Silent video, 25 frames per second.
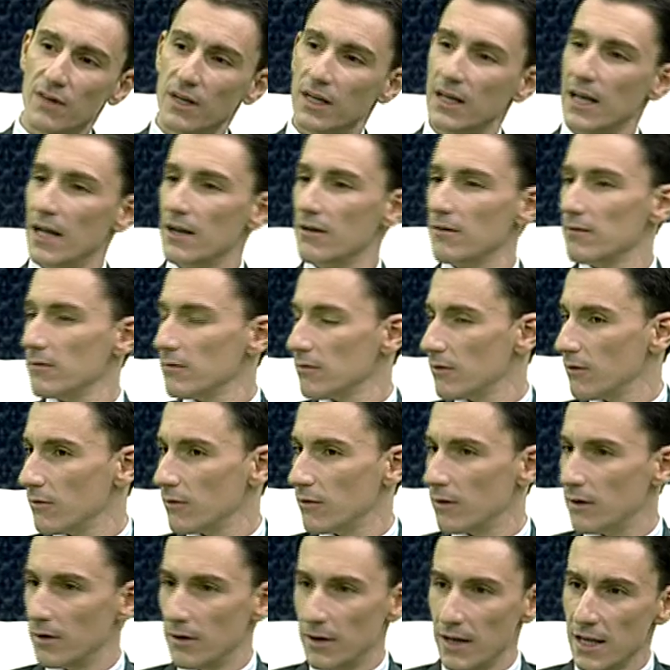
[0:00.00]
that can
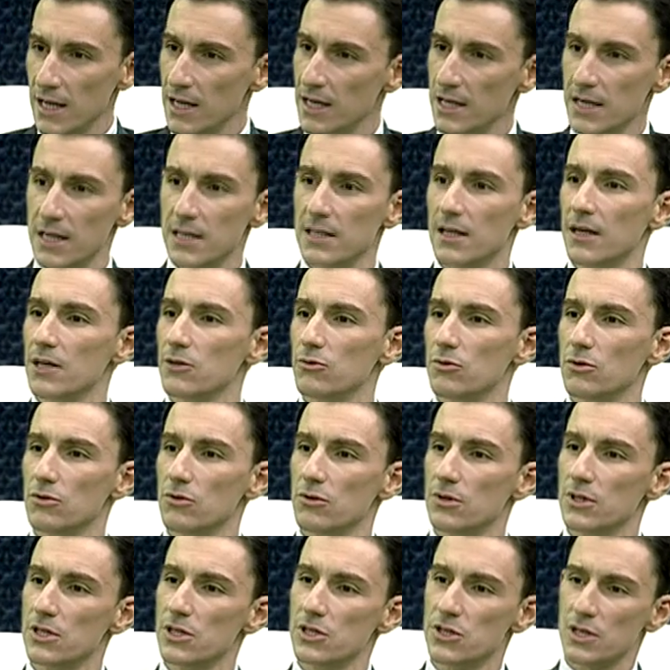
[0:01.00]
link Italy to
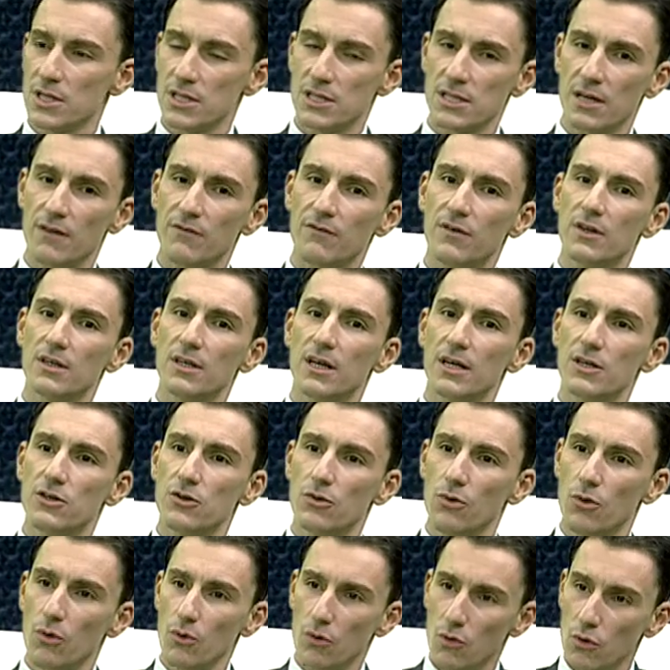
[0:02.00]
Indonesia? It's something that
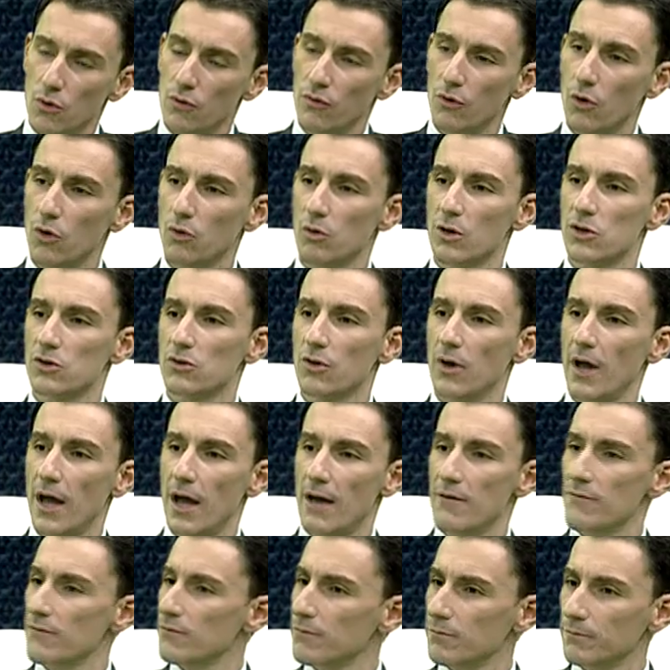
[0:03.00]
you look forward to
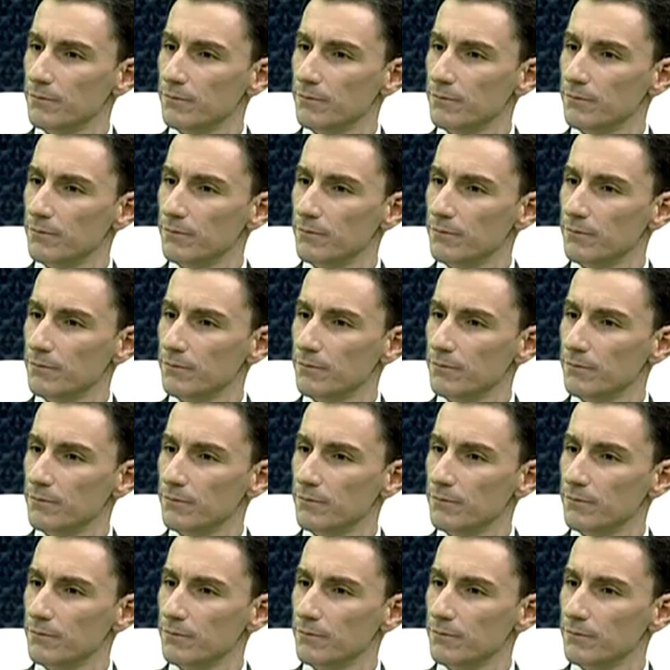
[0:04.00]
have?